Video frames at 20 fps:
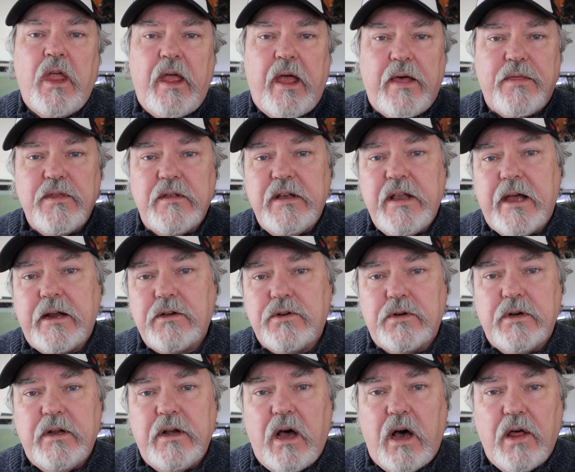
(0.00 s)
and the
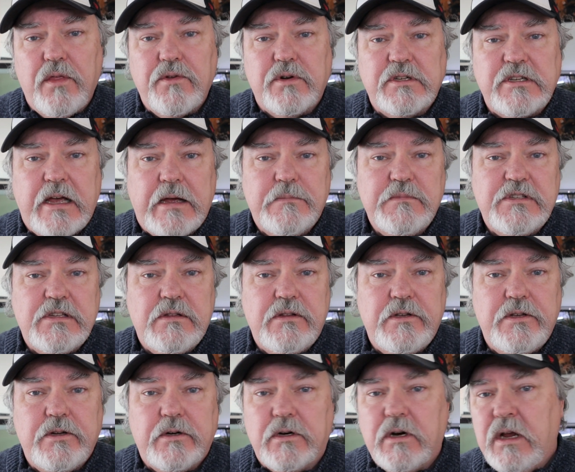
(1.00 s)
nectar at other times of the
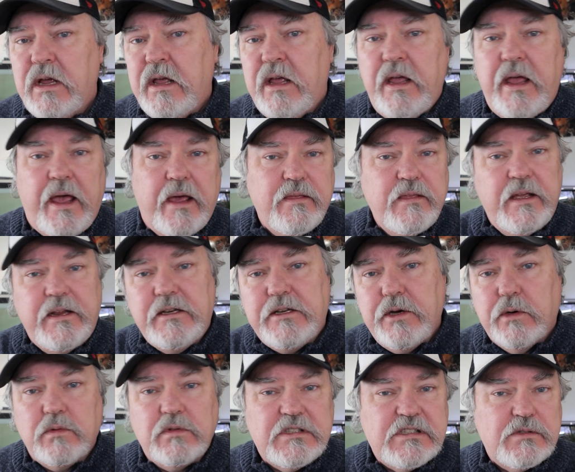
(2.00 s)
year, and they
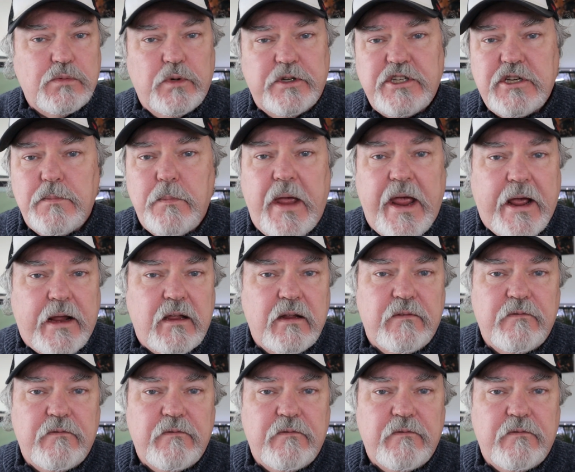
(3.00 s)
don't switch back